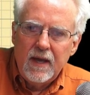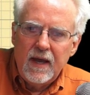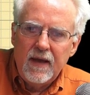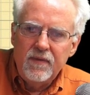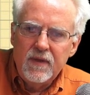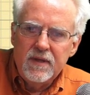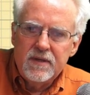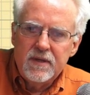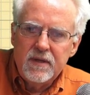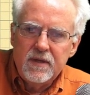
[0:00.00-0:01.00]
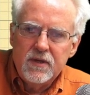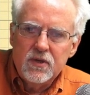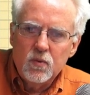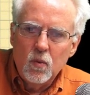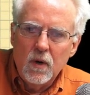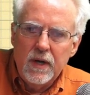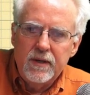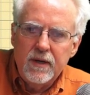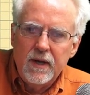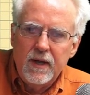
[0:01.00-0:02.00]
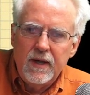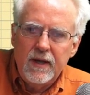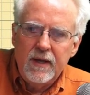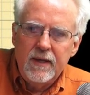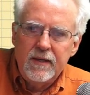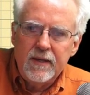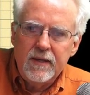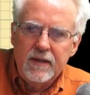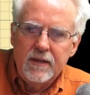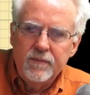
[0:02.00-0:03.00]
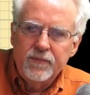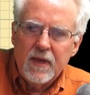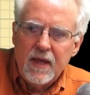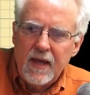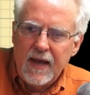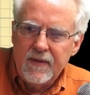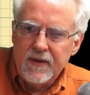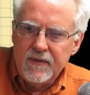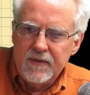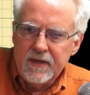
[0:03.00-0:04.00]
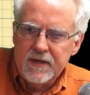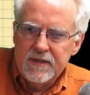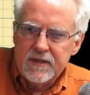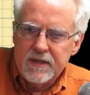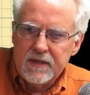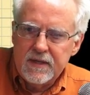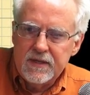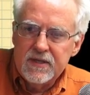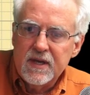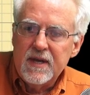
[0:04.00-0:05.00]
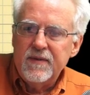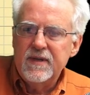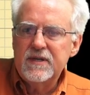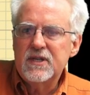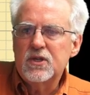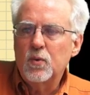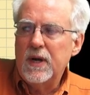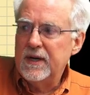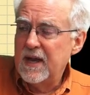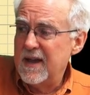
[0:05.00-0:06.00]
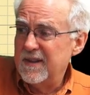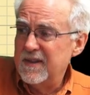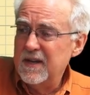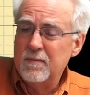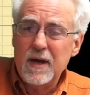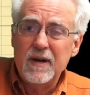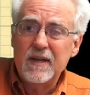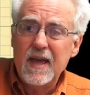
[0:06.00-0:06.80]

and this is one eighty, and then this is, this is a way to kind of think about it.